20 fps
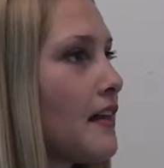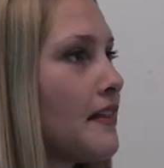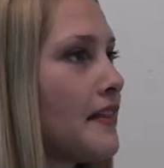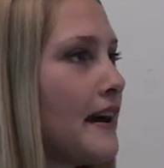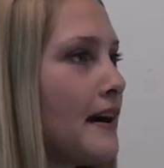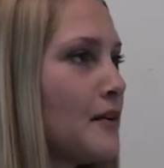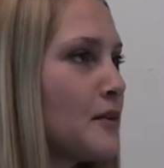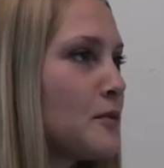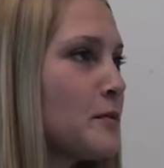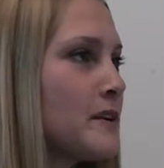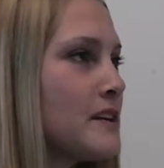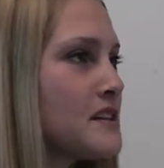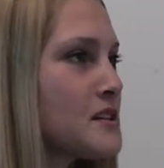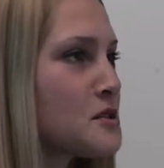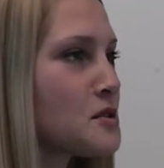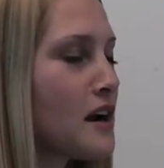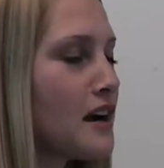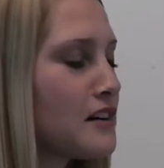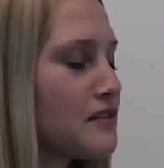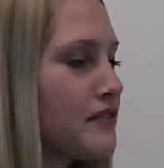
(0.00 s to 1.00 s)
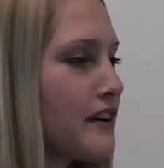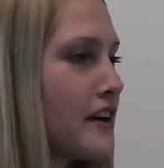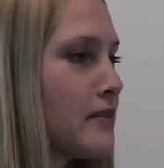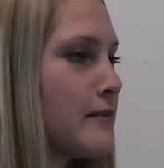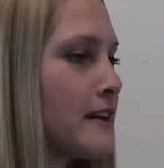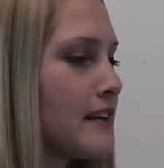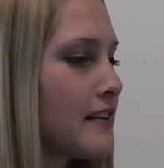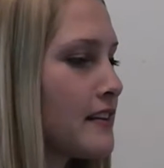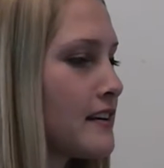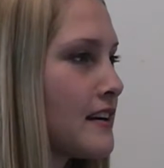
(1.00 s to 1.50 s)
That would be a stratified
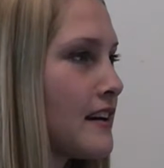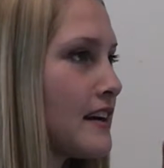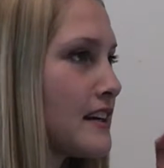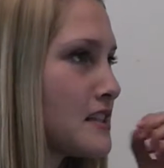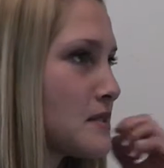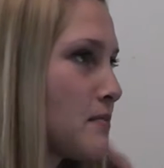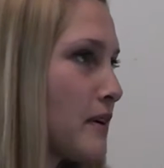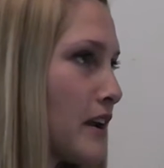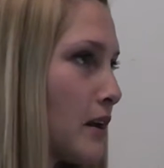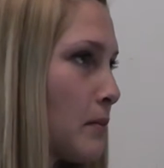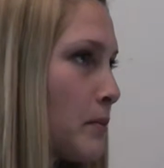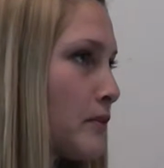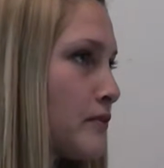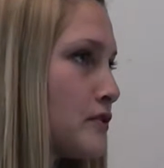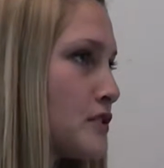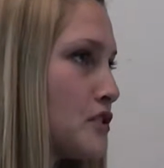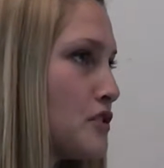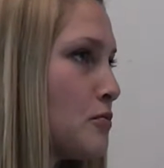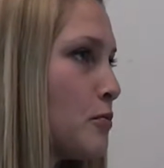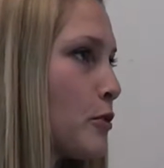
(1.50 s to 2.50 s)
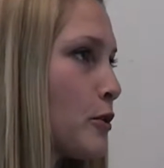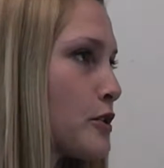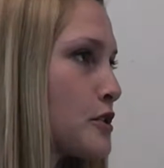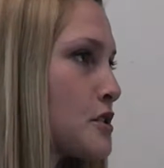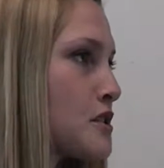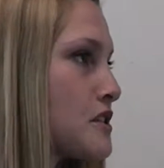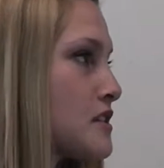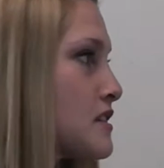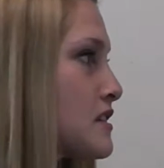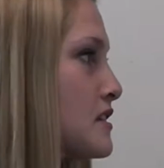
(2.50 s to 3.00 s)
method, and it's made up of 2
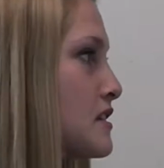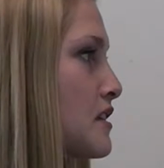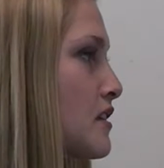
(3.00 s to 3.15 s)
portions.